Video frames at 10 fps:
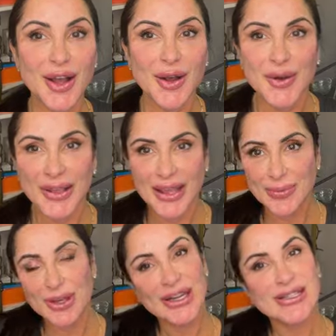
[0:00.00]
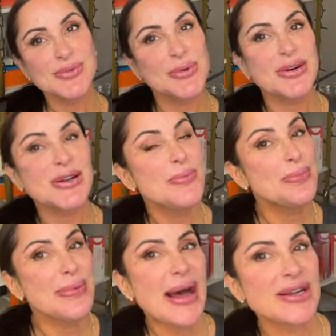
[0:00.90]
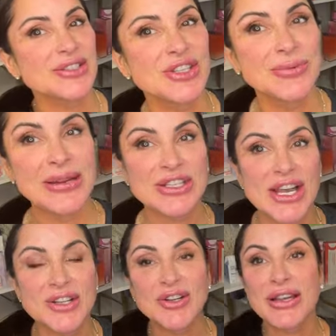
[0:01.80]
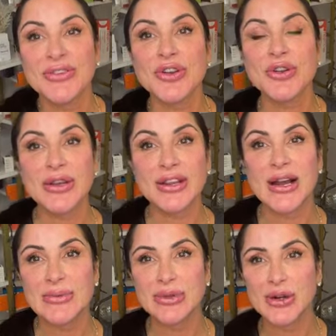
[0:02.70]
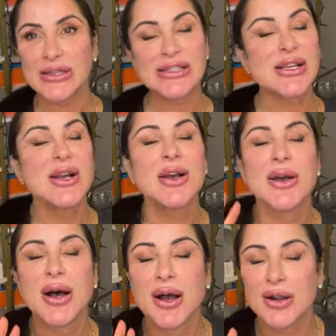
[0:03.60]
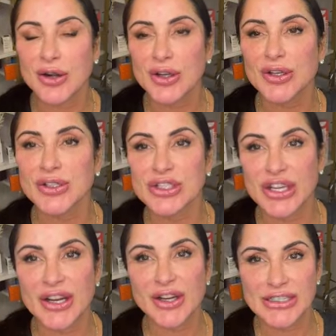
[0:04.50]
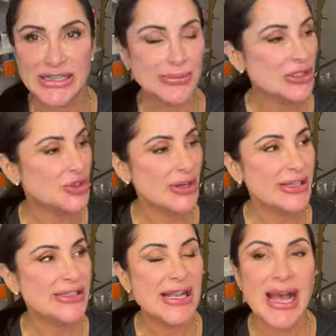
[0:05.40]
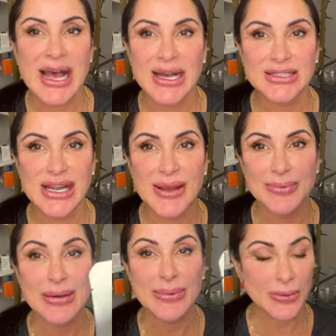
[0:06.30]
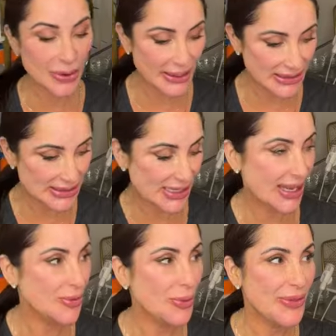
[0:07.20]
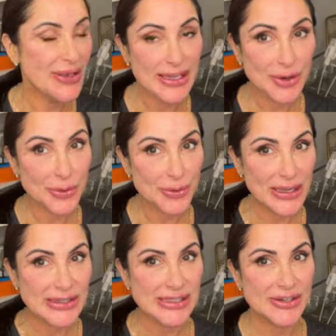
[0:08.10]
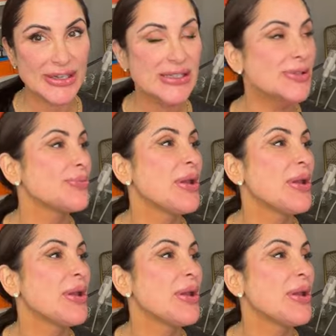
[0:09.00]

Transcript: Okay, beauties, welcome back to my channel. If you're new here, I'm Lois, a girl sharing her tips and tricks, and I'm going to be working today with the Neo Thread series.